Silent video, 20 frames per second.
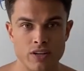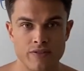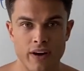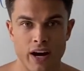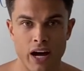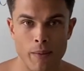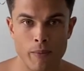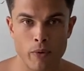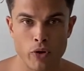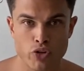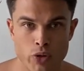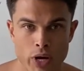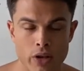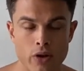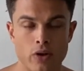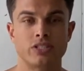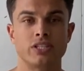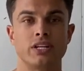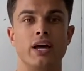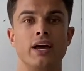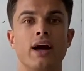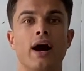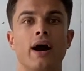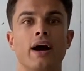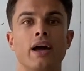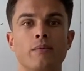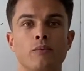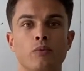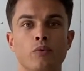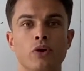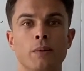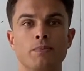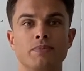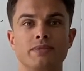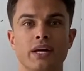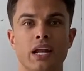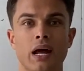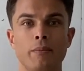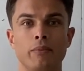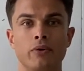I am your trainer today. I am ripped, and
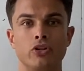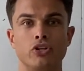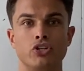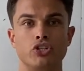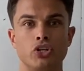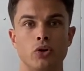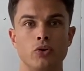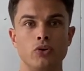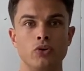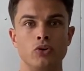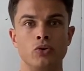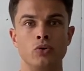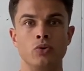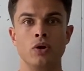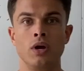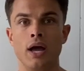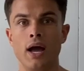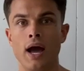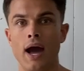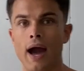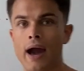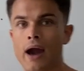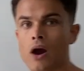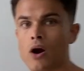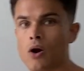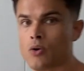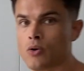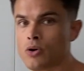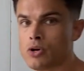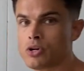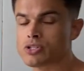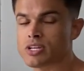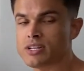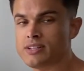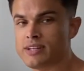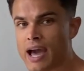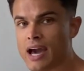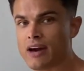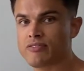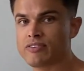I'm going to show you how to
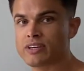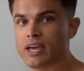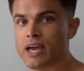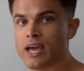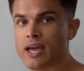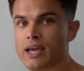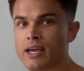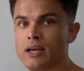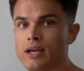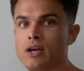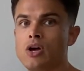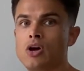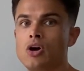navigate